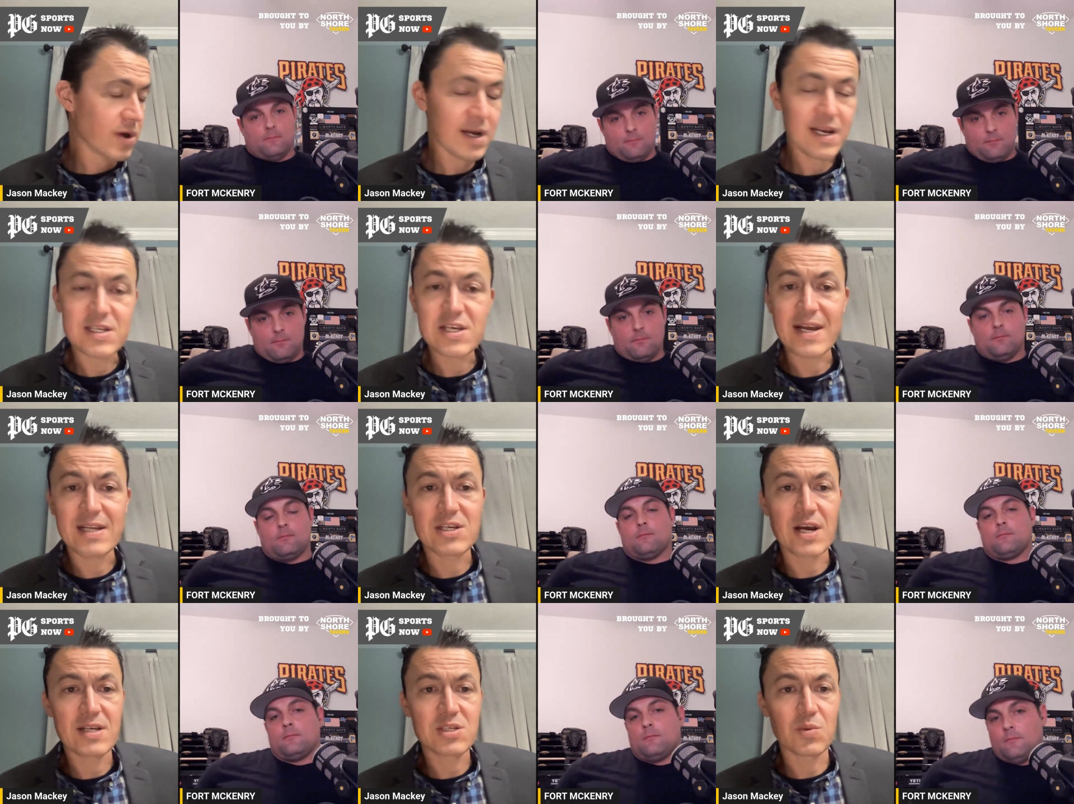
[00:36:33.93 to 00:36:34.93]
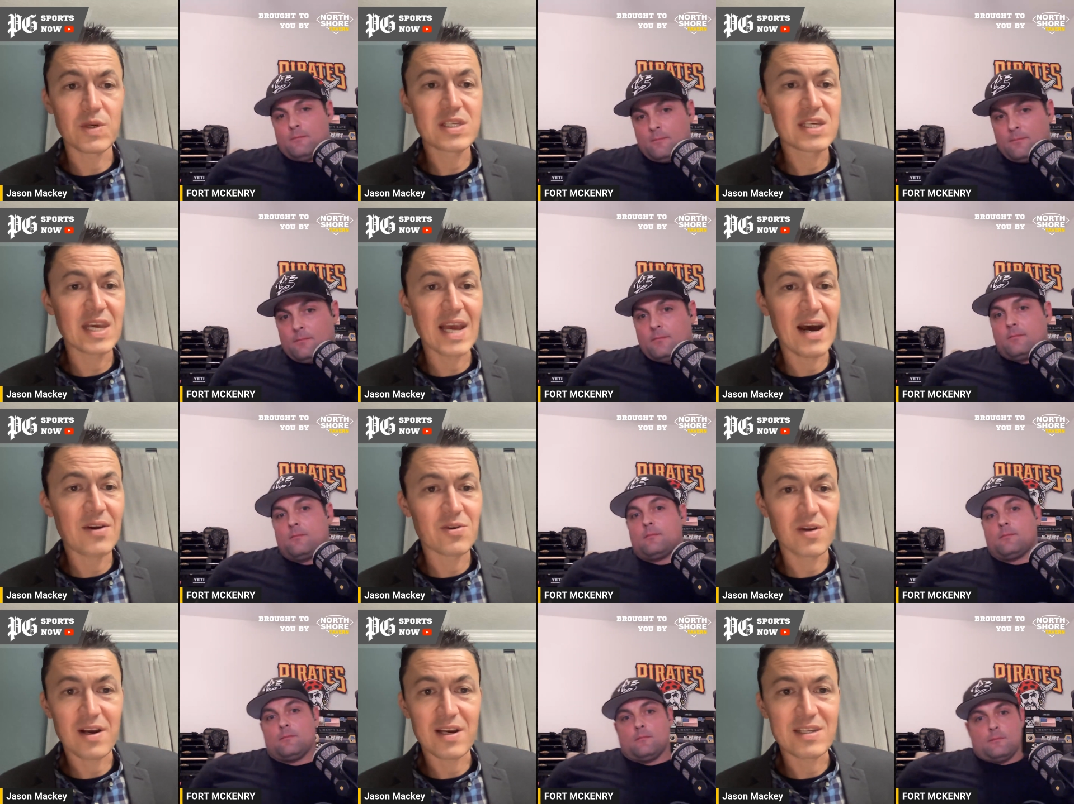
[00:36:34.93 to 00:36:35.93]
Speaker 1: not going to take Jack Suwinski out. You're
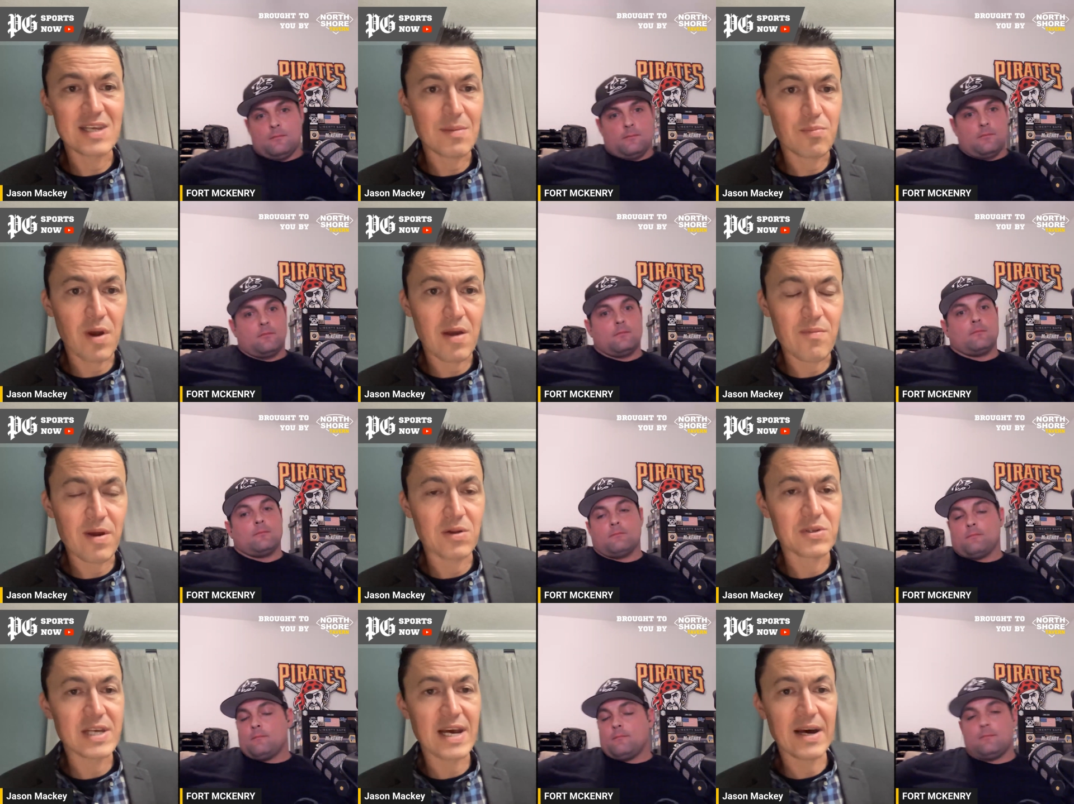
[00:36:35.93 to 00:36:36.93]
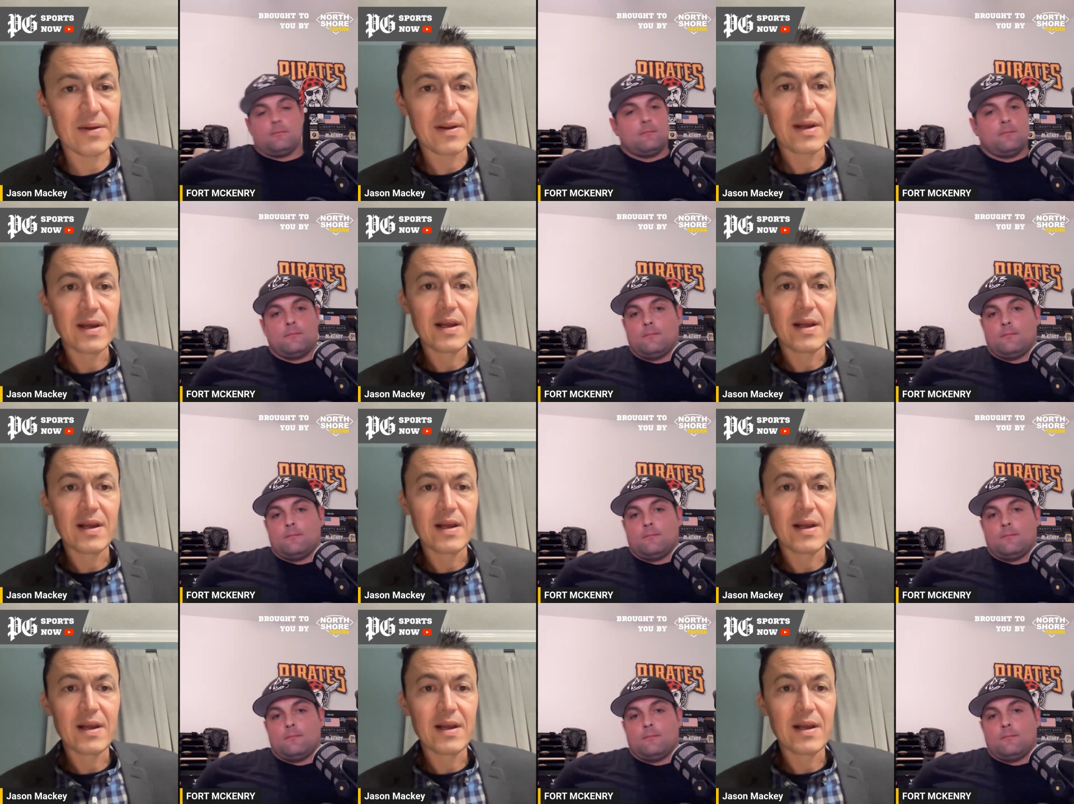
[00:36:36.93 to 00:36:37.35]
not going to take Brian Reynolds out.